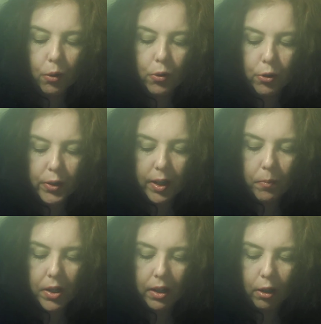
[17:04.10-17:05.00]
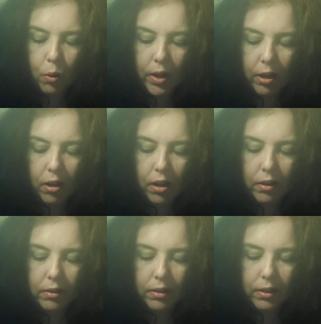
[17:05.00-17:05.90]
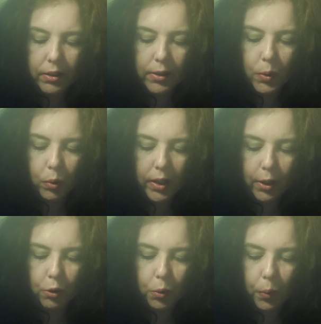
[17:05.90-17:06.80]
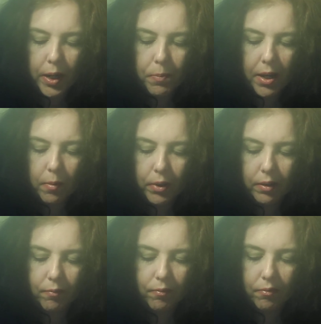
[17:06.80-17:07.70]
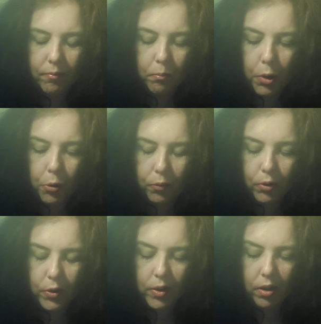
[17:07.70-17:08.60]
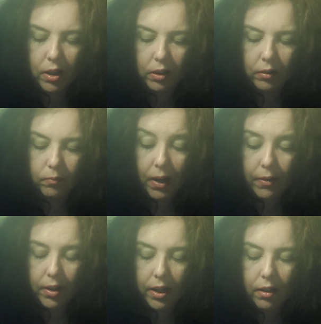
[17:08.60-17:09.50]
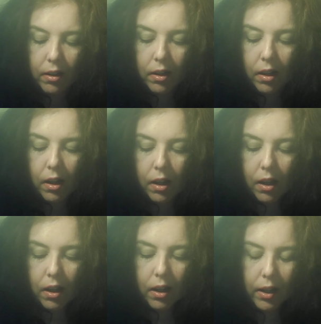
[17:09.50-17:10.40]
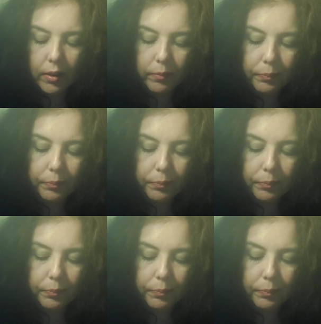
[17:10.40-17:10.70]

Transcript: there's something going on. It's this really creepy but beautiful song, I think. Um,